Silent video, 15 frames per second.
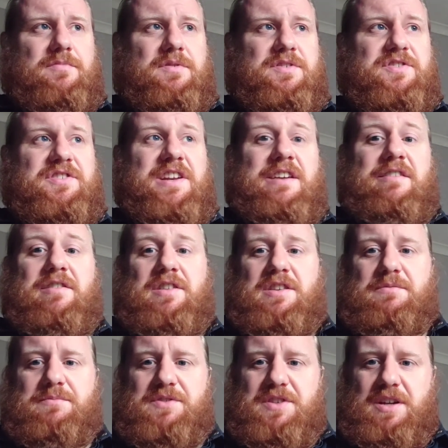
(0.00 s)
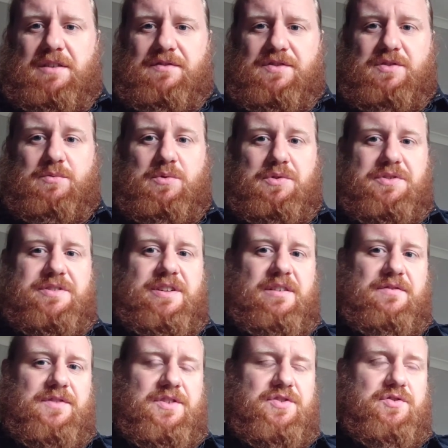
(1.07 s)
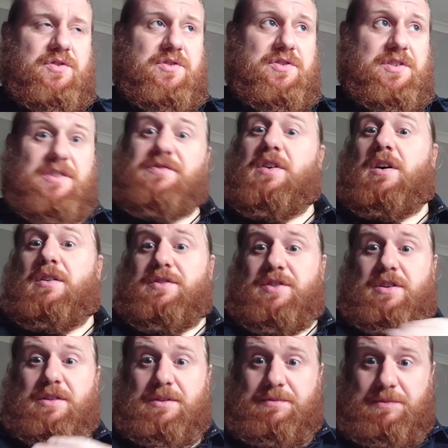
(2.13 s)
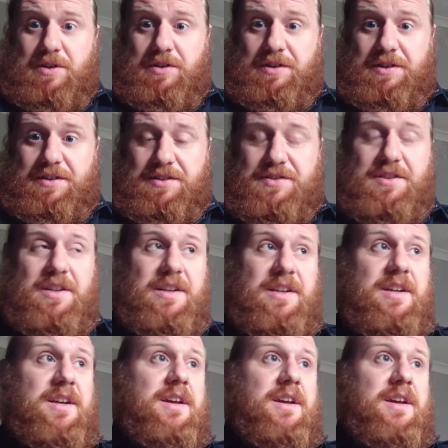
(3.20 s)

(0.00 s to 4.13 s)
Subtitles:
steering themselves towards self-destruction, as far as I could see.